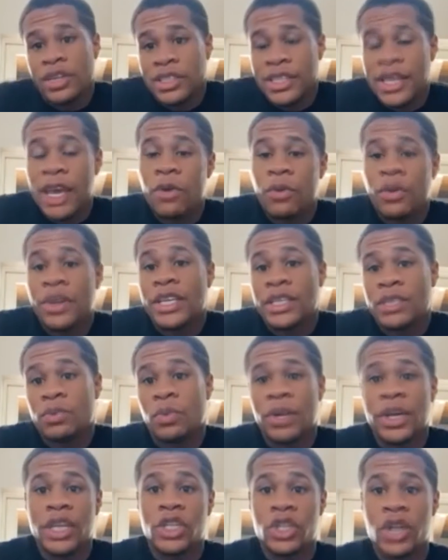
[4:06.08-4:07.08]
understand what he's
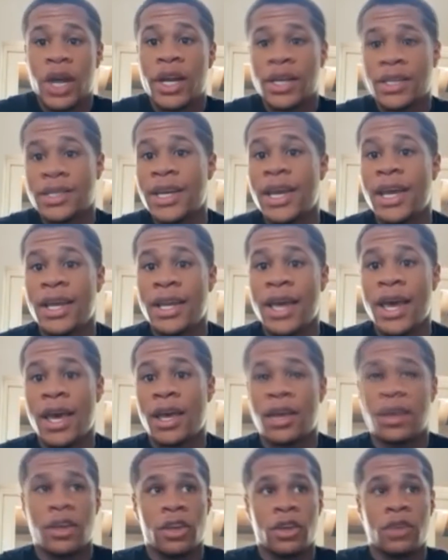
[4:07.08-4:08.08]
what he's trying to say,
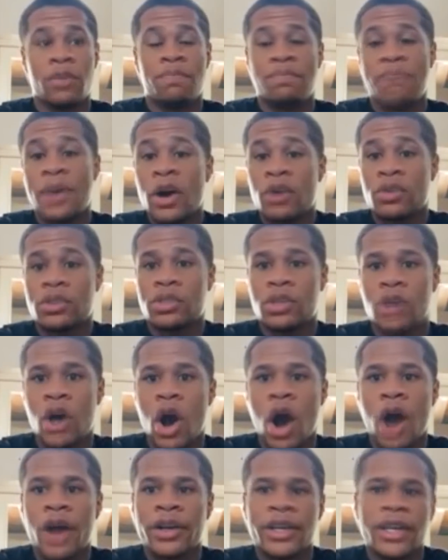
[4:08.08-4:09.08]
that belts
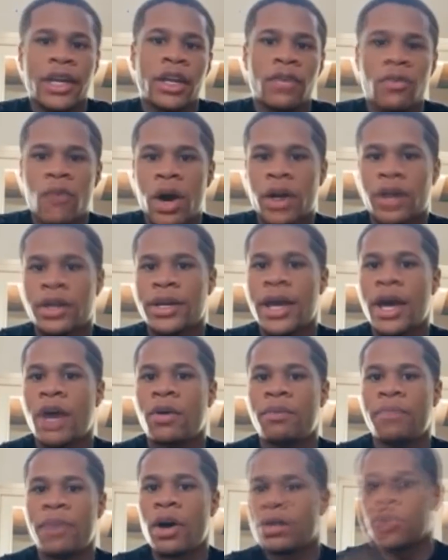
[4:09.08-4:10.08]
are getting watered
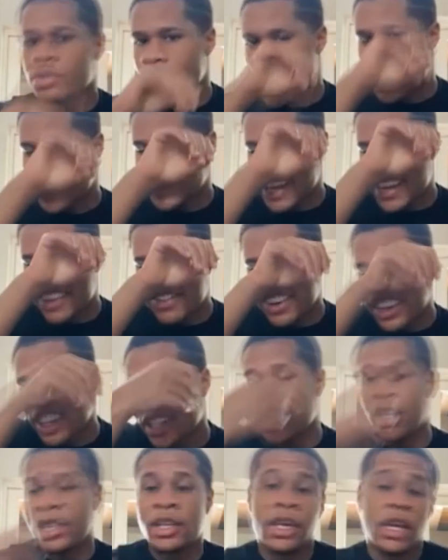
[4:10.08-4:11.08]
down. Belts are
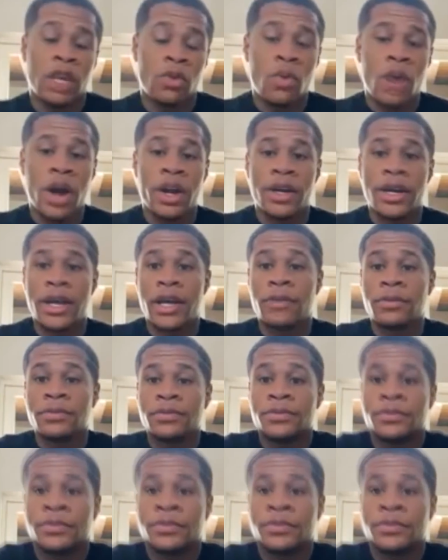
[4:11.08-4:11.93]
definitely getting watered down.